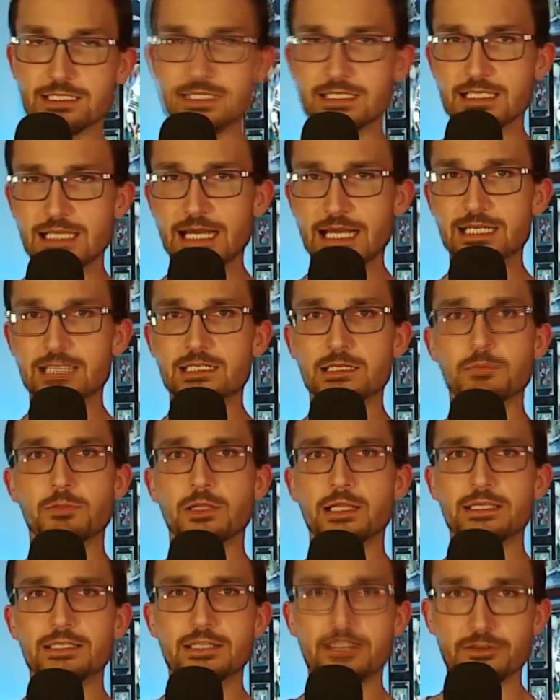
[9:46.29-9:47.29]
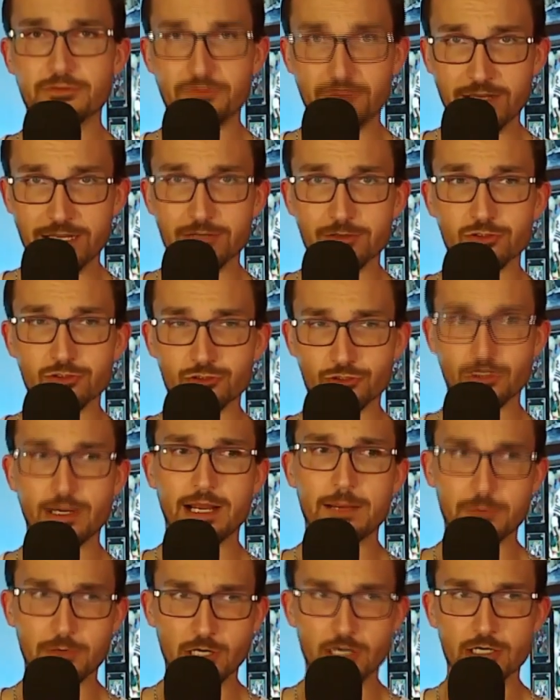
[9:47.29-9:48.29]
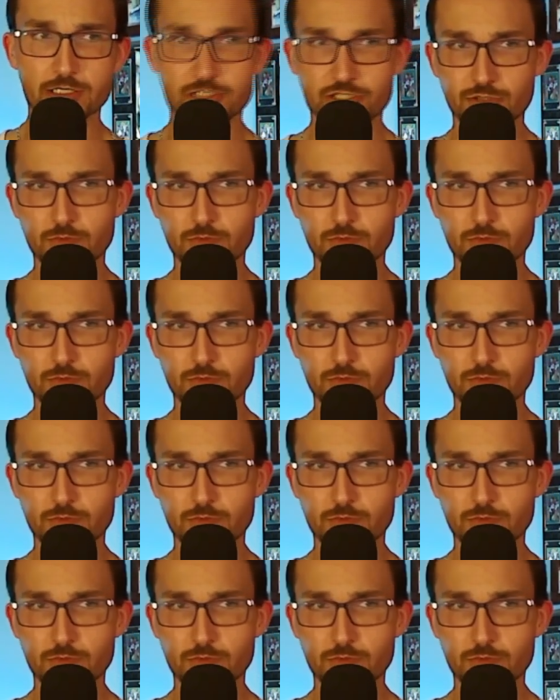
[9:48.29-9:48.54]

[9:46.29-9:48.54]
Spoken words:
decided to play their final trap card.